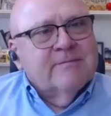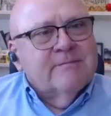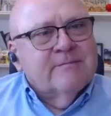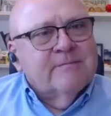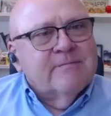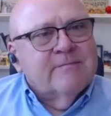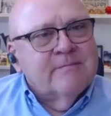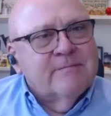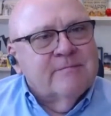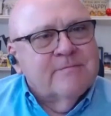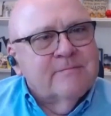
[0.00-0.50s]

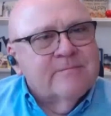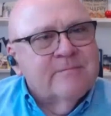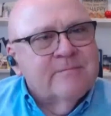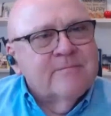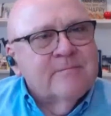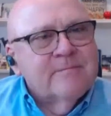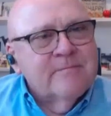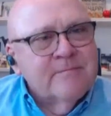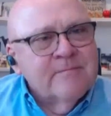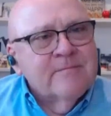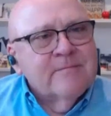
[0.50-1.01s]

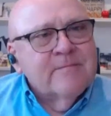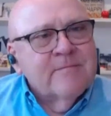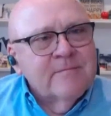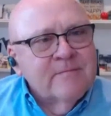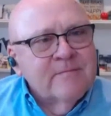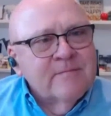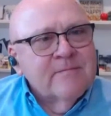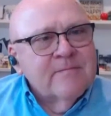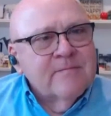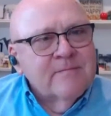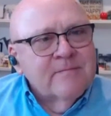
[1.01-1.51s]

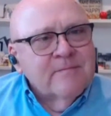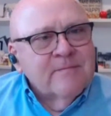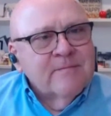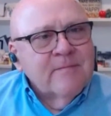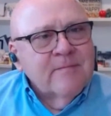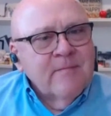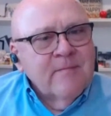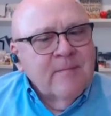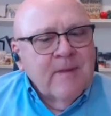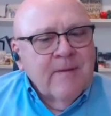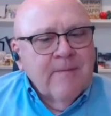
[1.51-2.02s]

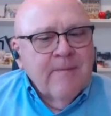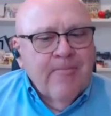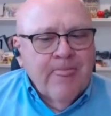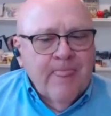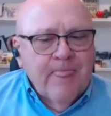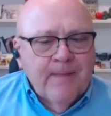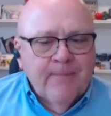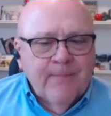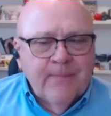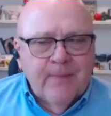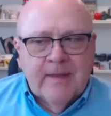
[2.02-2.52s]

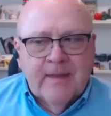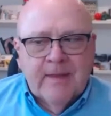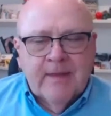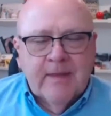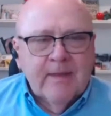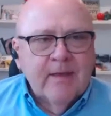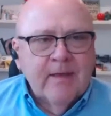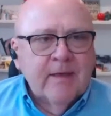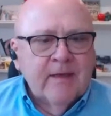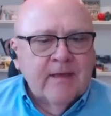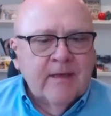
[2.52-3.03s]

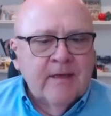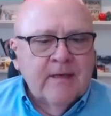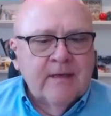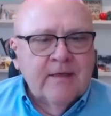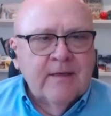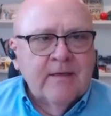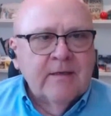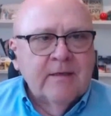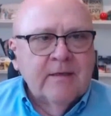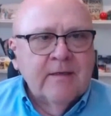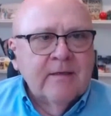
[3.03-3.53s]

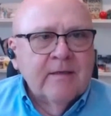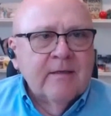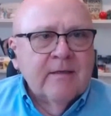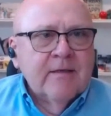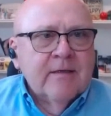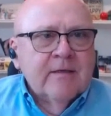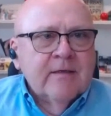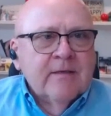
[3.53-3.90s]
[no speech]